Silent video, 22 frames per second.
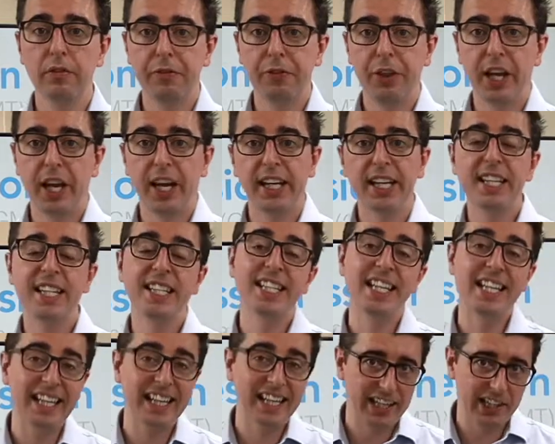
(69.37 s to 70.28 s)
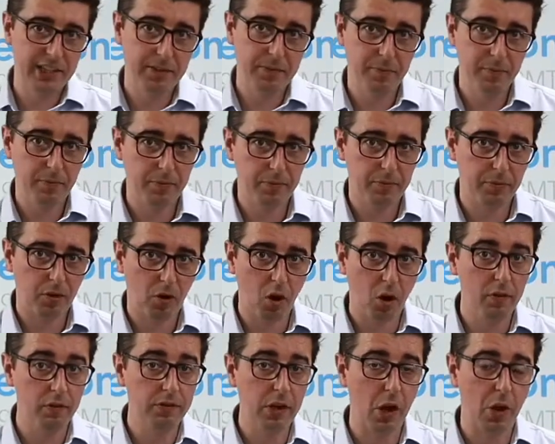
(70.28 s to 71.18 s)
the idea
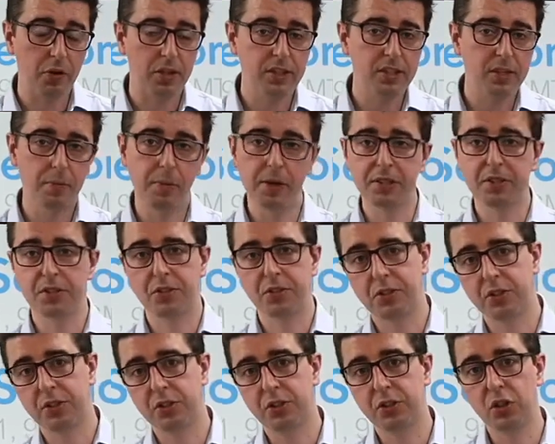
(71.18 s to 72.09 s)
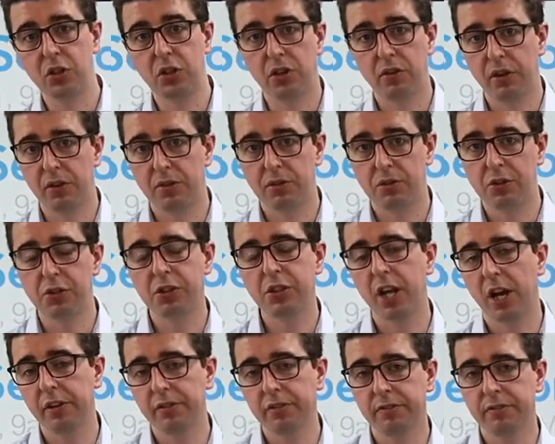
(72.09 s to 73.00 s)
of going into business to do their own
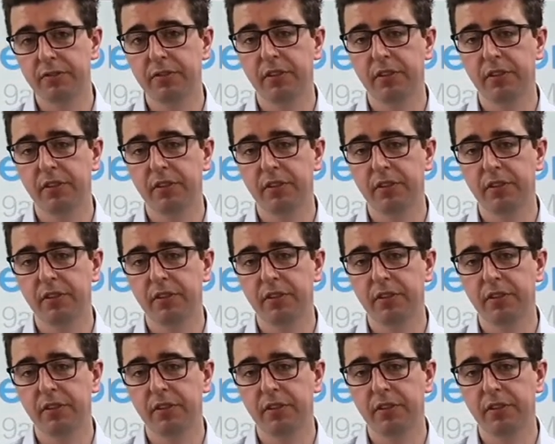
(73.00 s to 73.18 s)
stuff,